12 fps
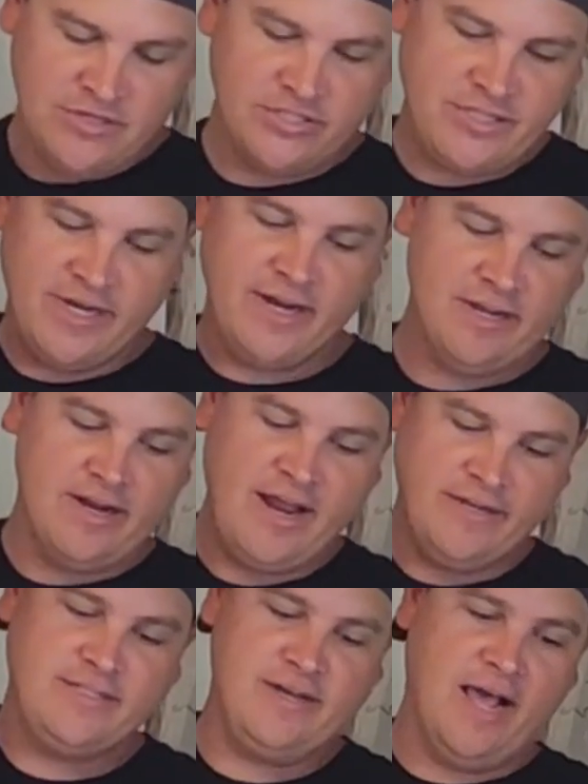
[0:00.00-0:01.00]
Just to get it
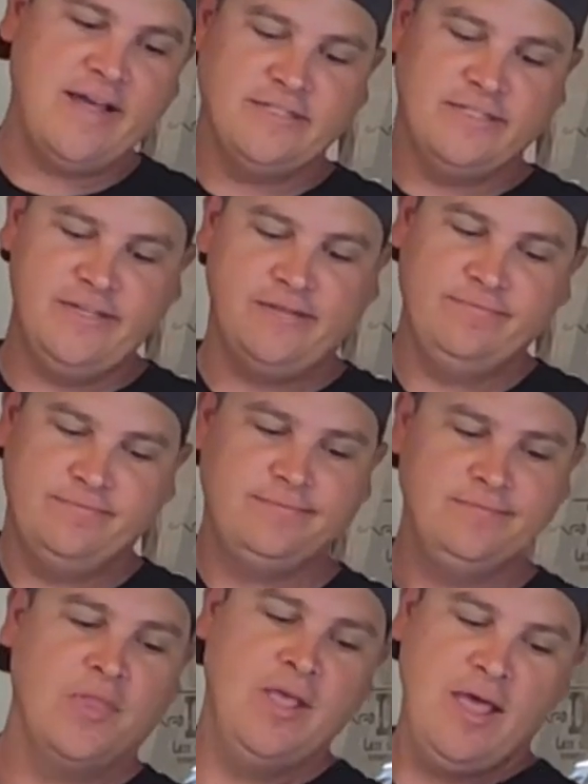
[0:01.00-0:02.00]
nice and icy.
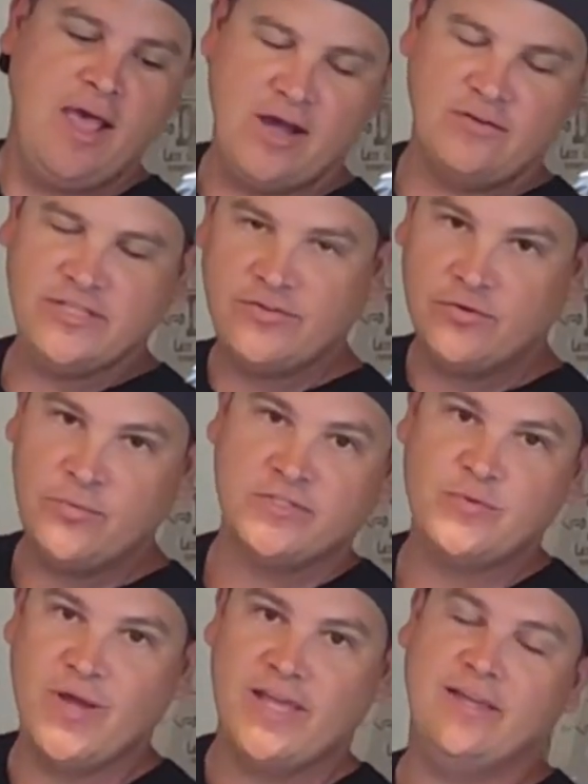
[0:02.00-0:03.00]
How's
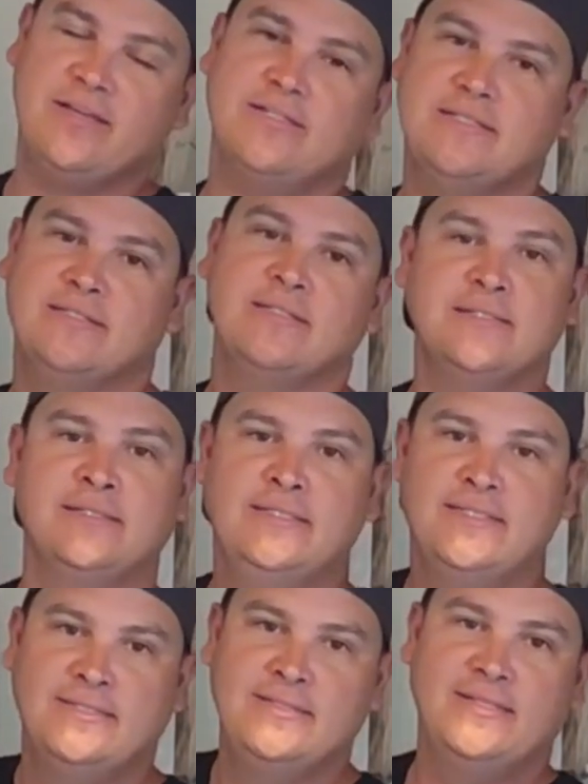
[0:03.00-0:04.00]
everyone's week?
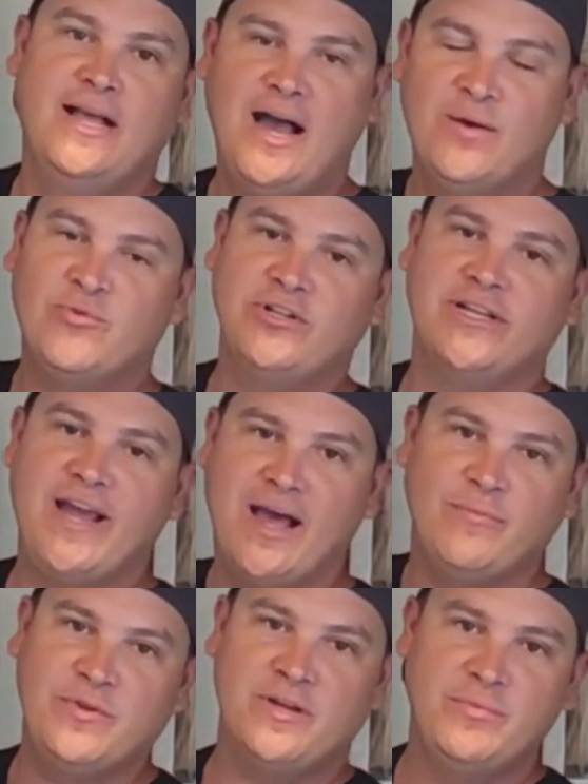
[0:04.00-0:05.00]
I'm really
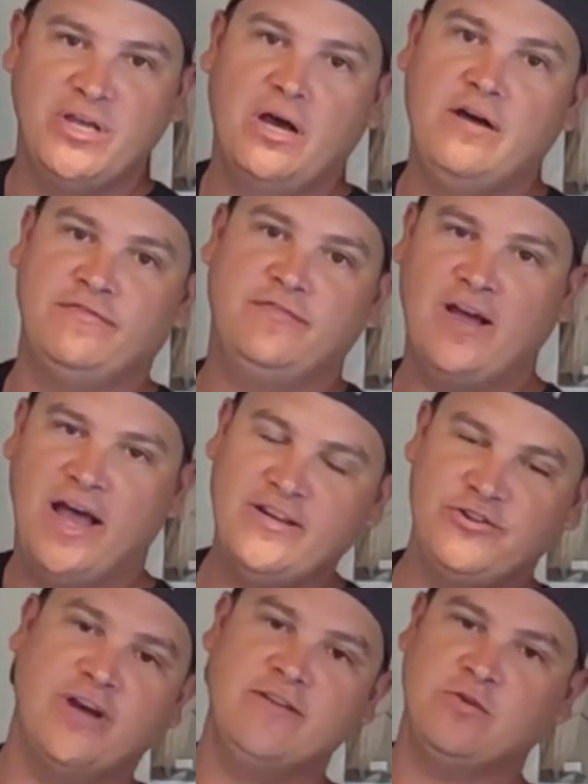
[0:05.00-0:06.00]
happy to be off.
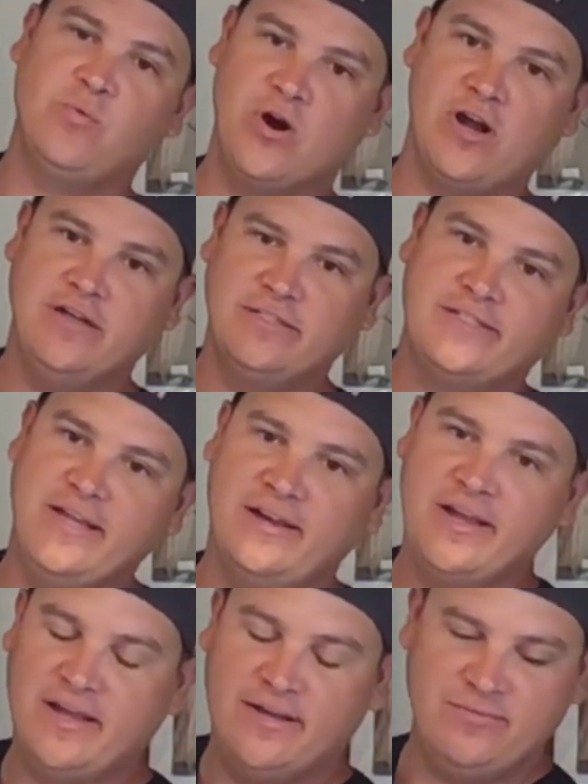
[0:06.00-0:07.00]
I do have to work on
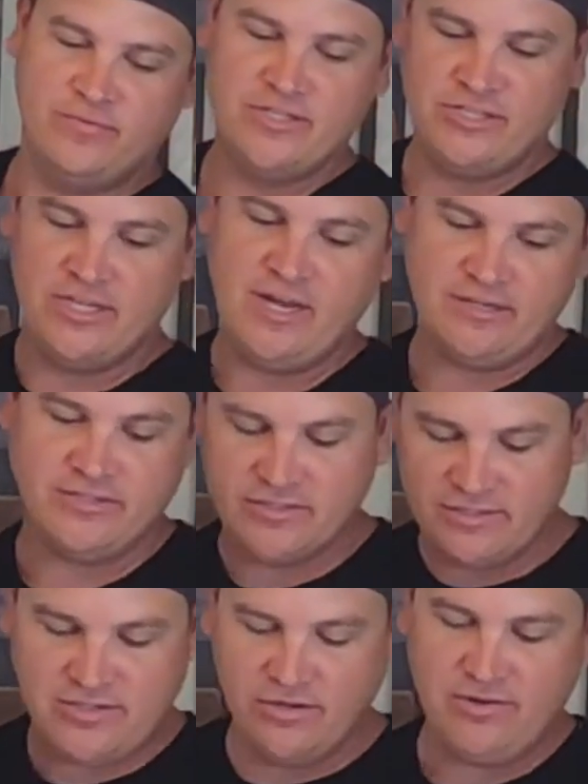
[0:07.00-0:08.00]
Sunday, which sucks,
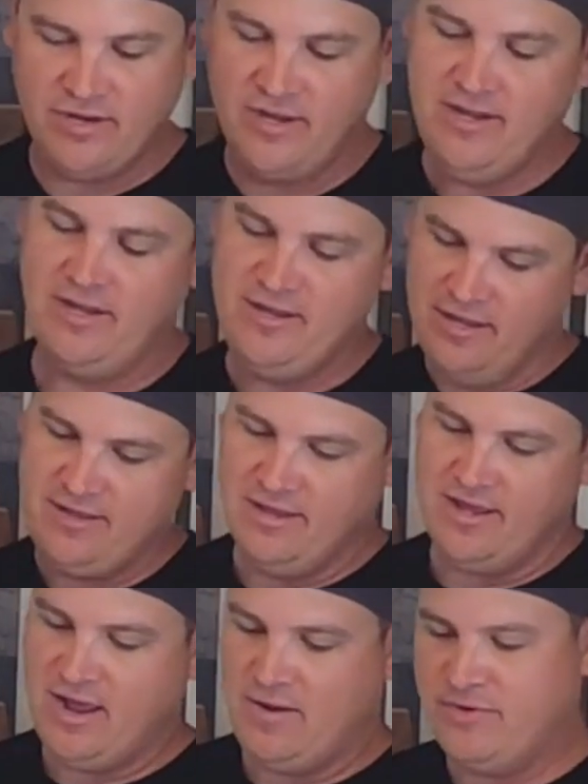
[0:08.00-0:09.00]
so
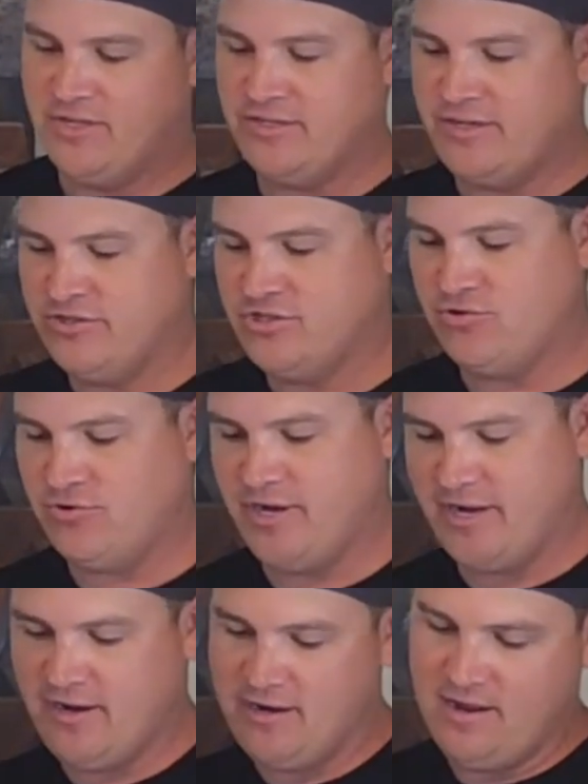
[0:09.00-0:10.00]
I'm gonna
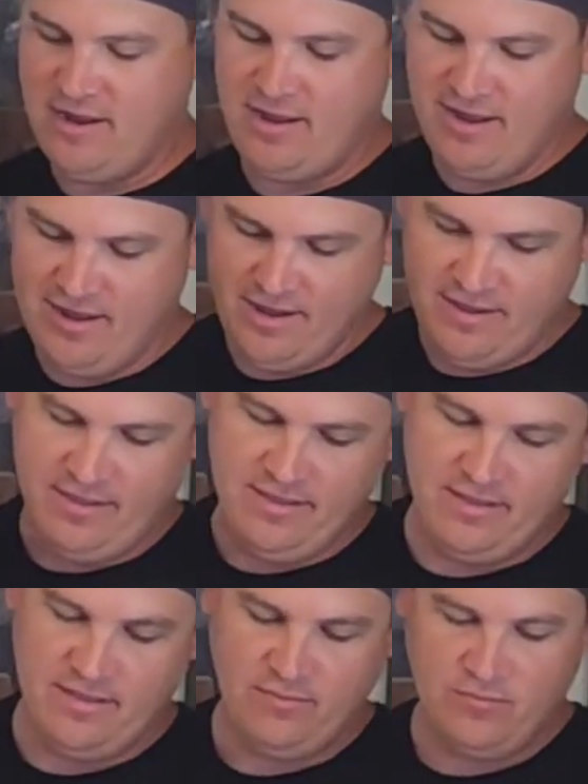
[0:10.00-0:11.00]
enjoy uh,
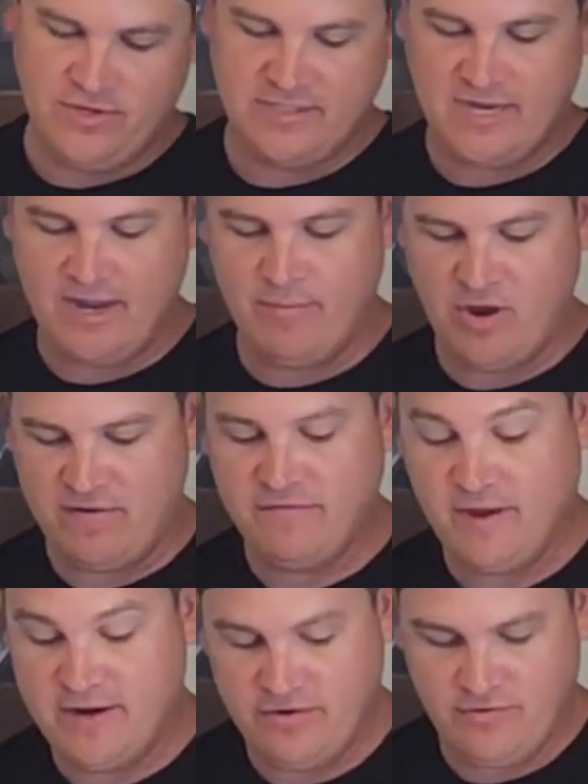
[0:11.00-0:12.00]
what time
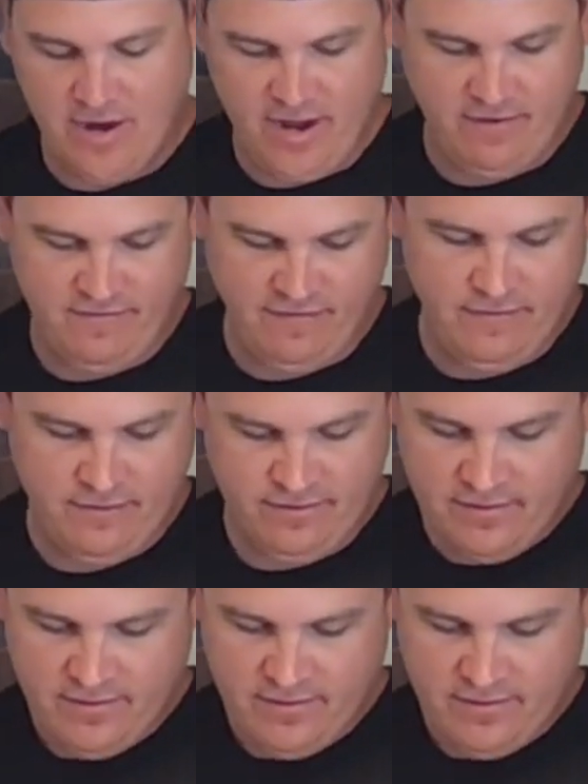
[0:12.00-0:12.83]
off I do have.